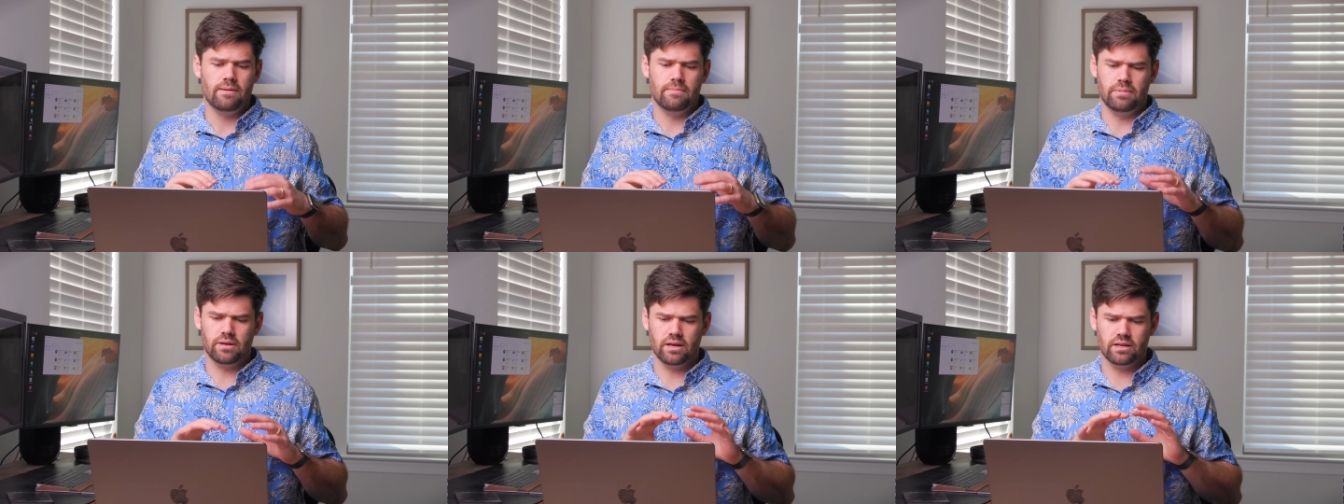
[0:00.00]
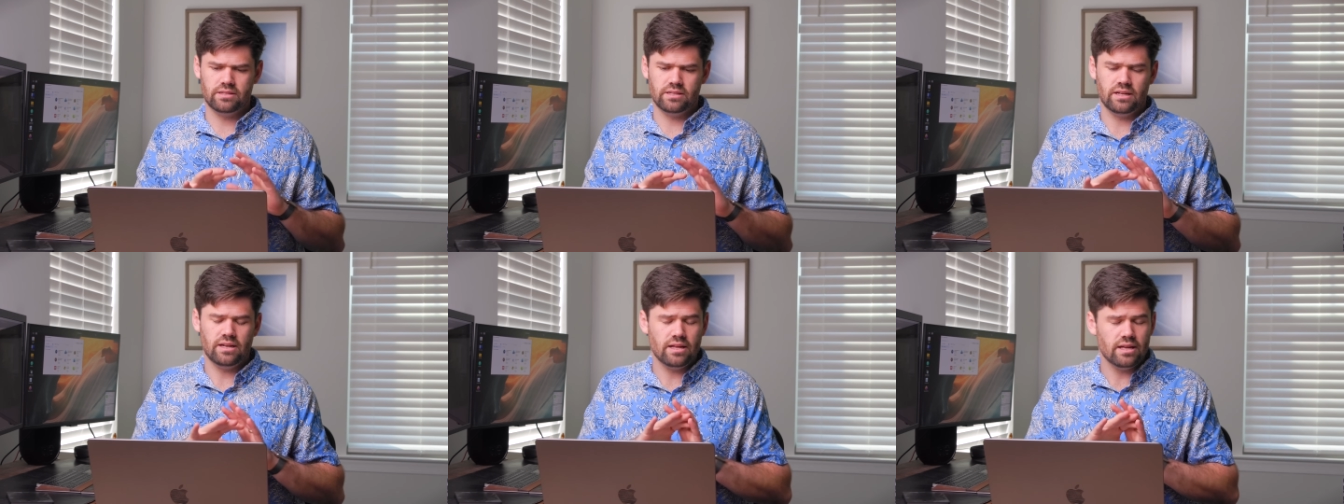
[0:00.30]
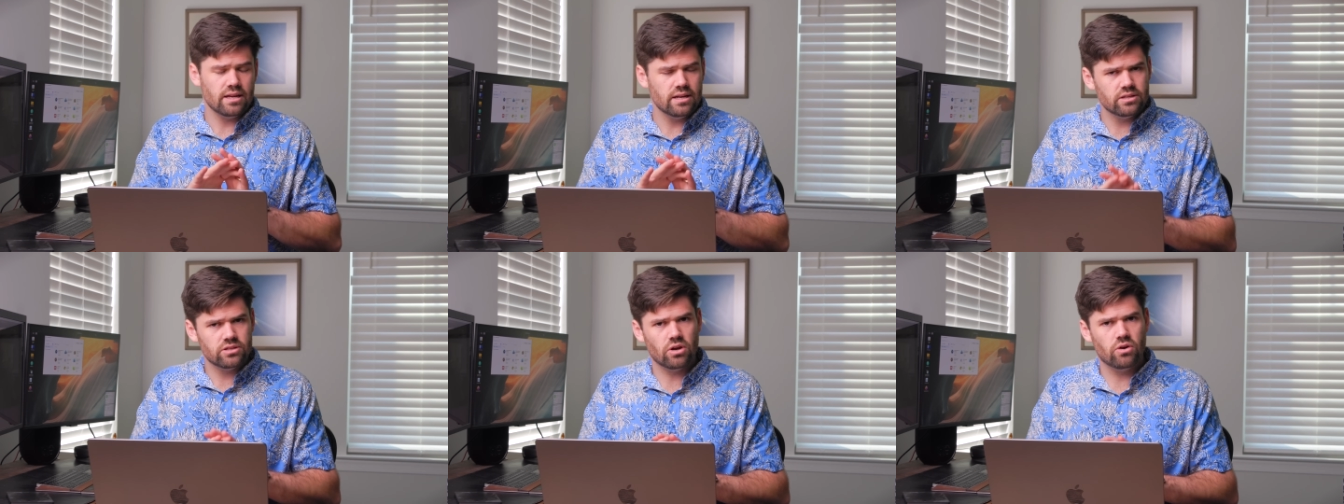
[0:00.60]
because it
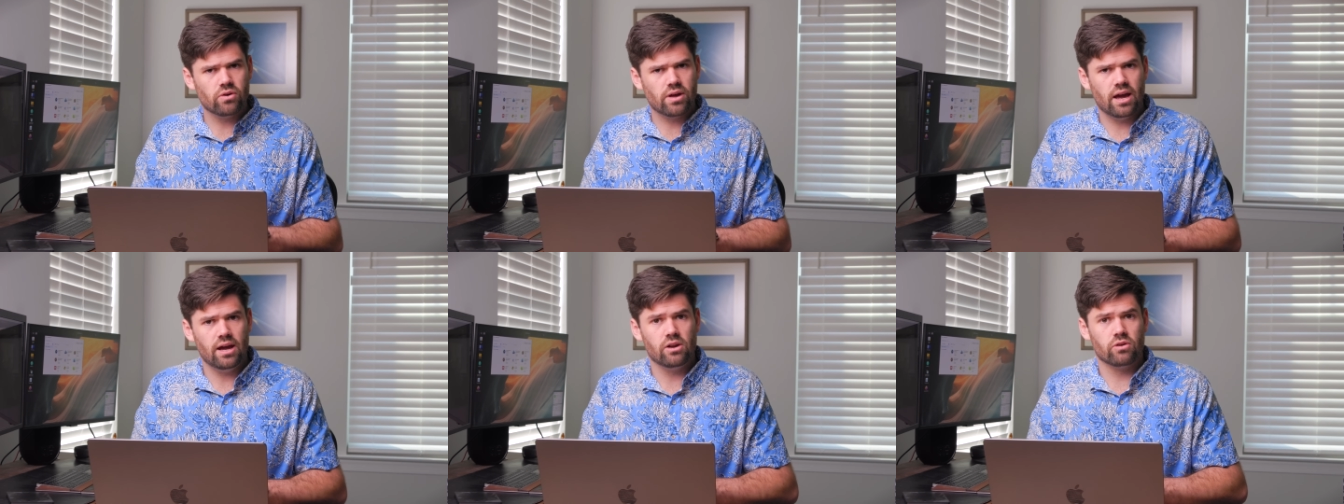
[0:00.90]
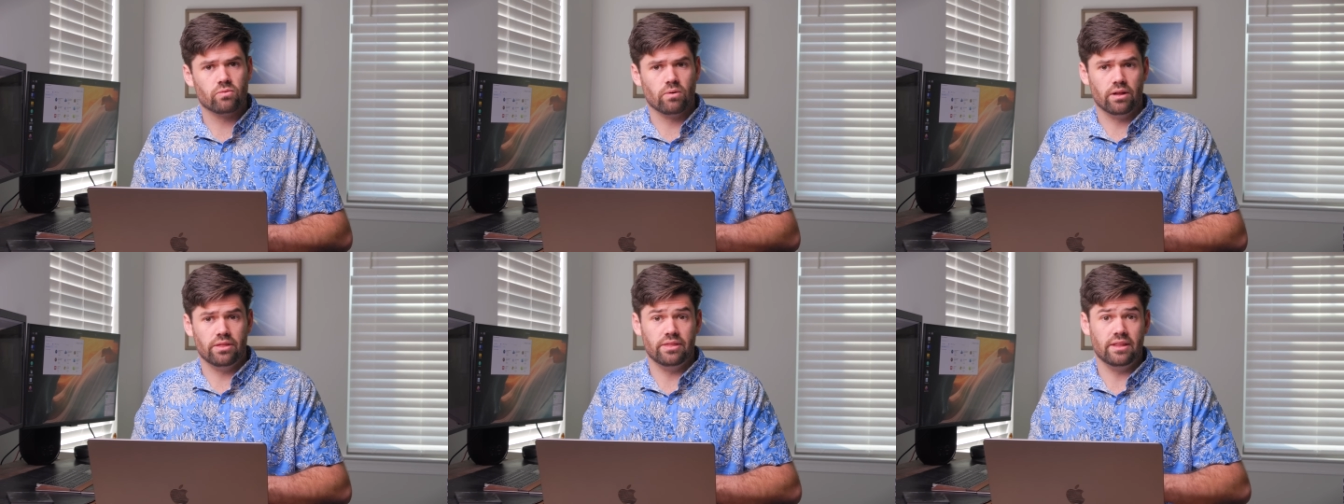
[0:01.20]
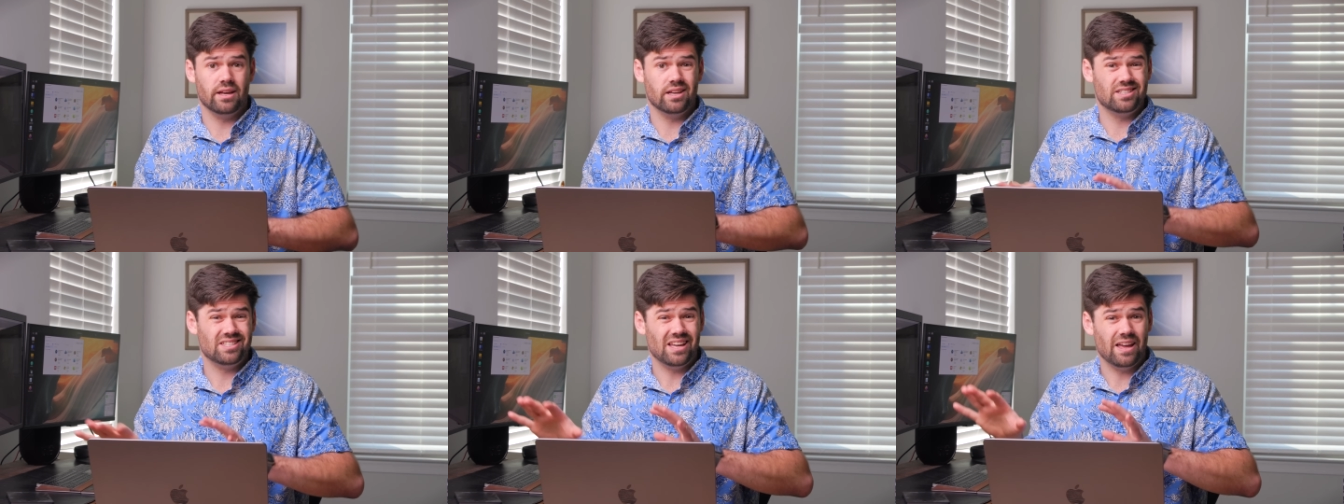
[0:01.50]
is okay to run
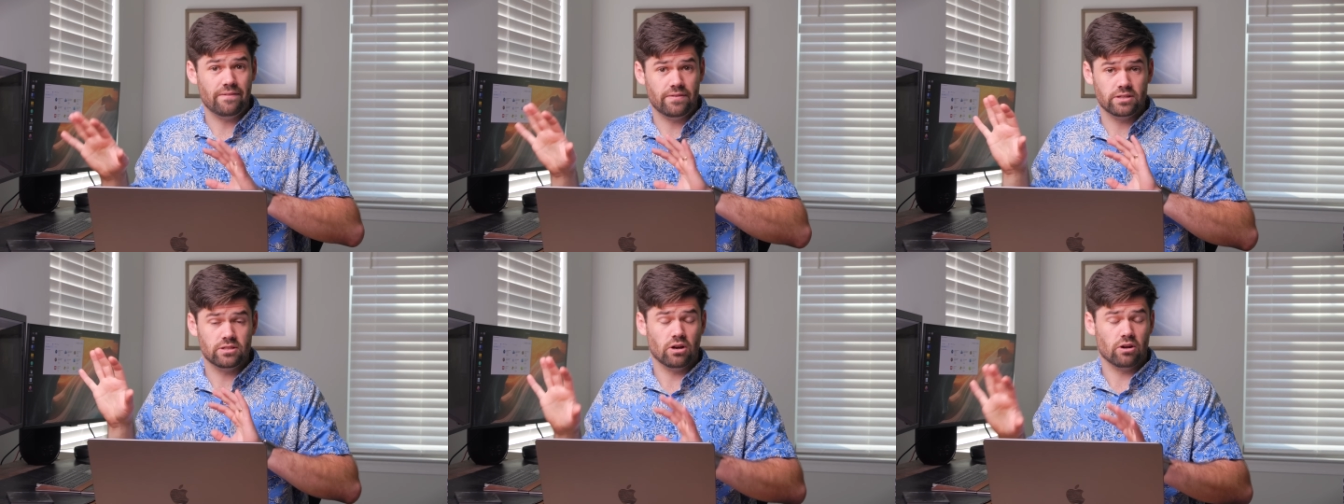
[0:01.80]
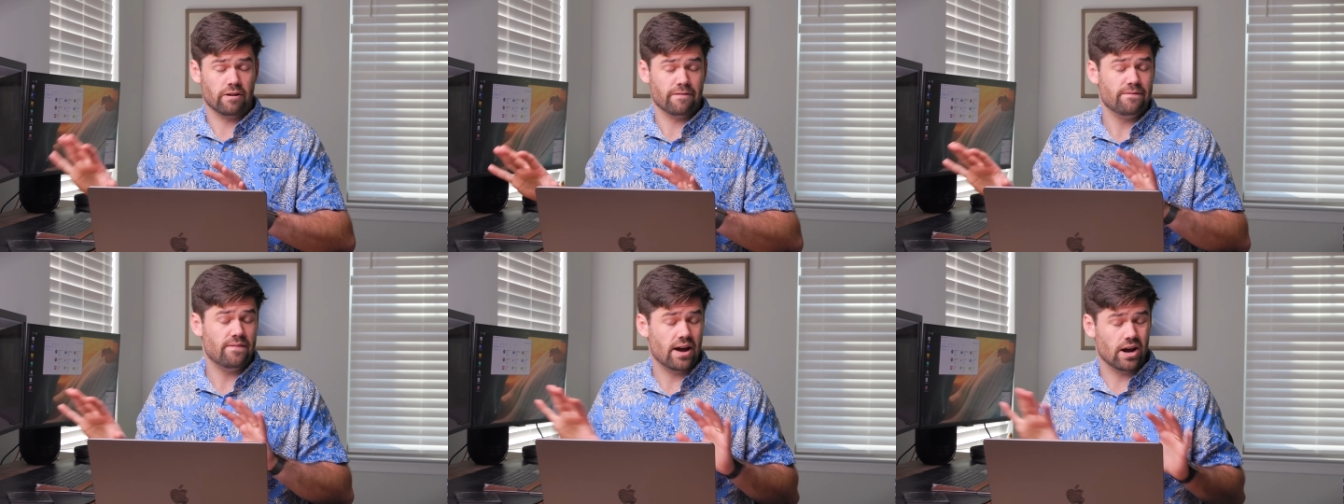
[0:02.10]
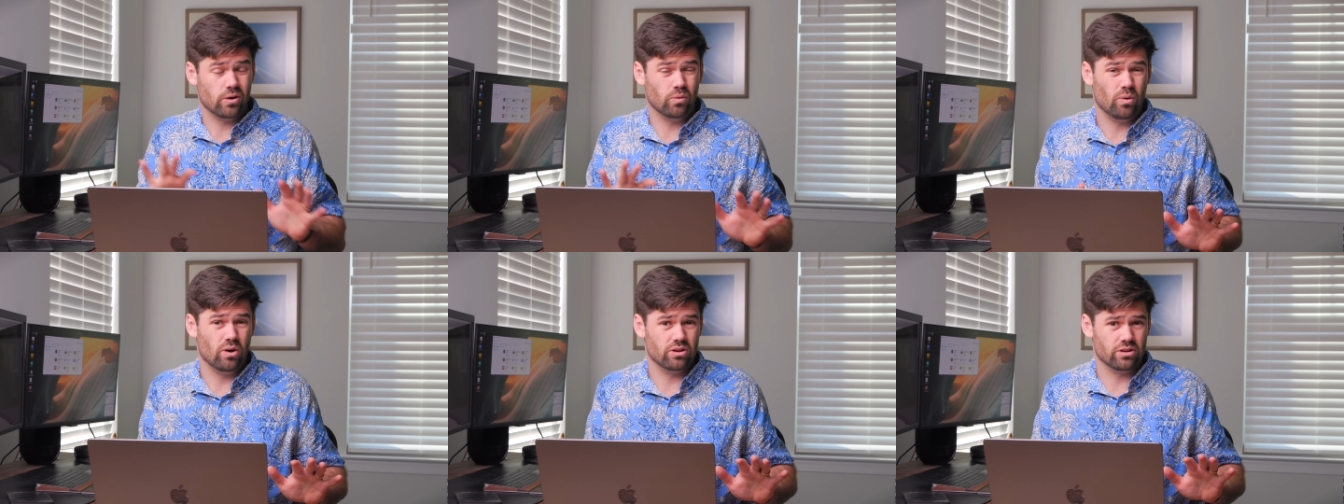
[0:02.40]
this if it's on a
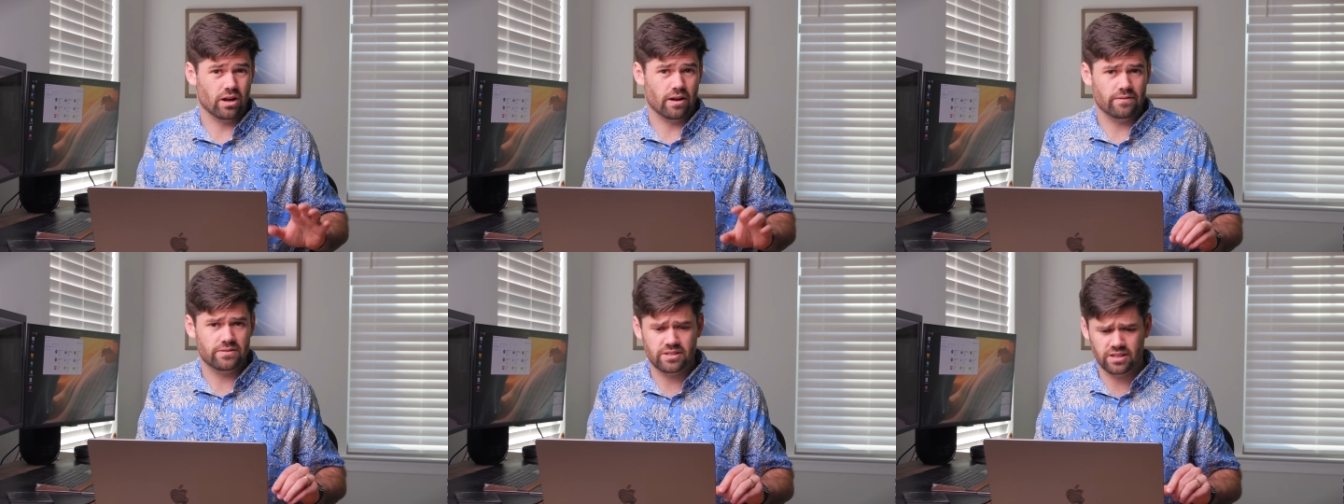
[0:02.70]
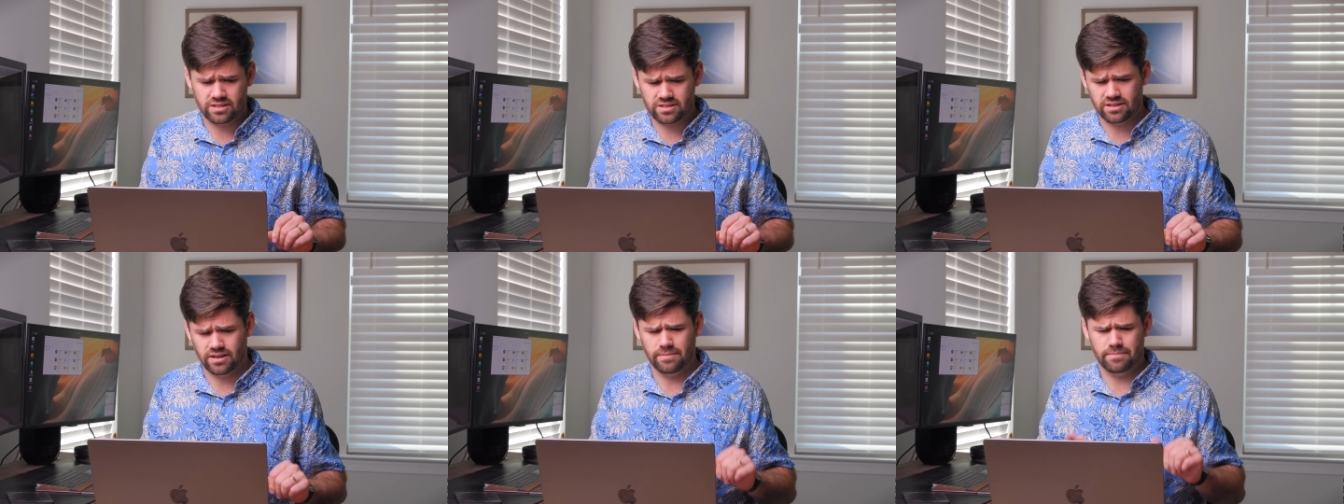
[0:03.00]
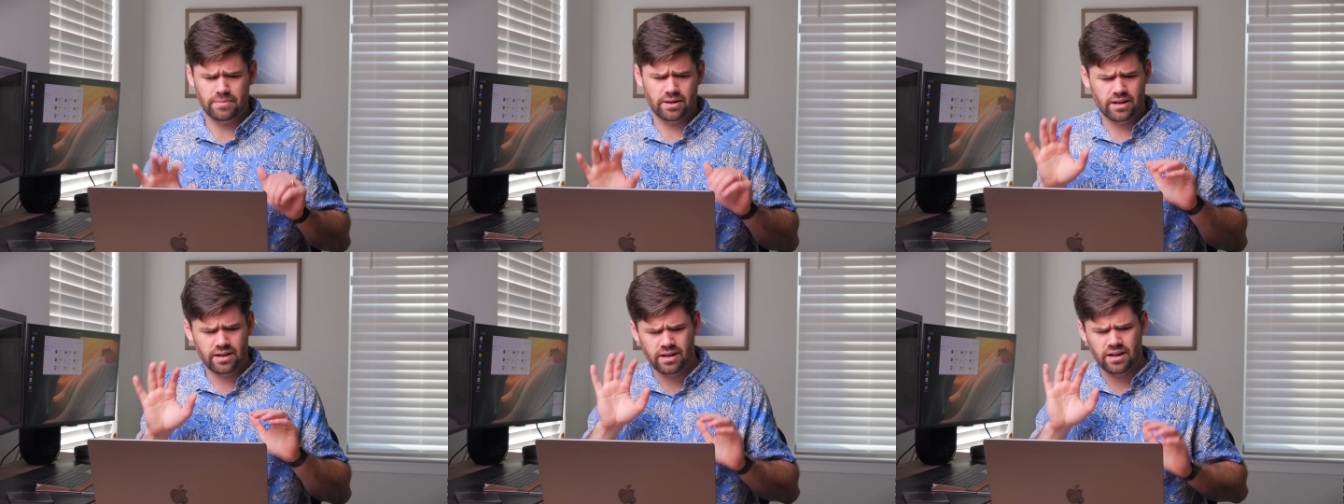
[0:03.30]
firewalled off
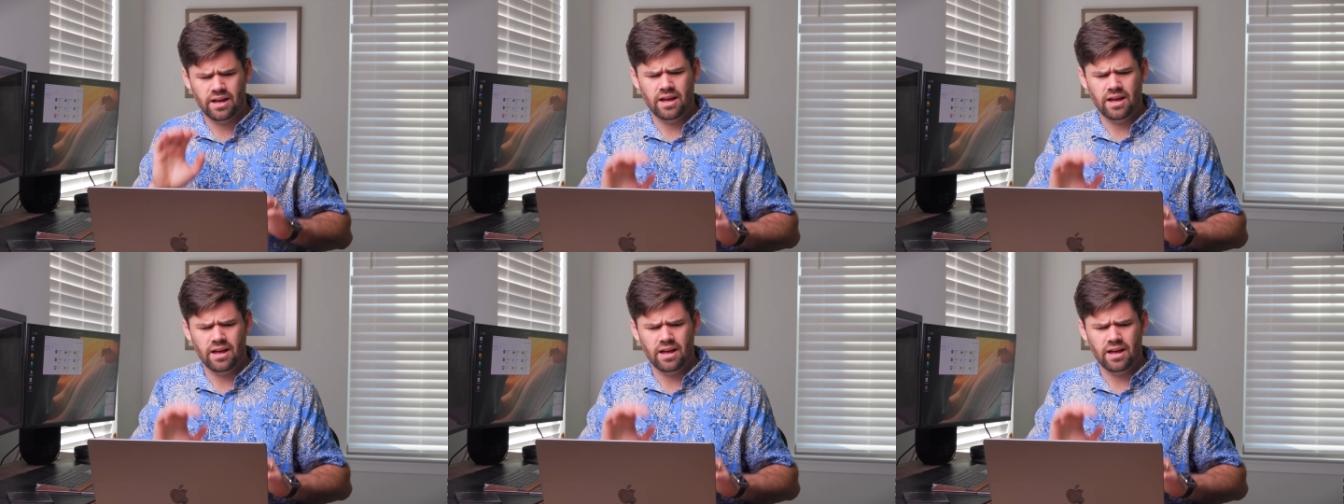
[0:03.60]
system,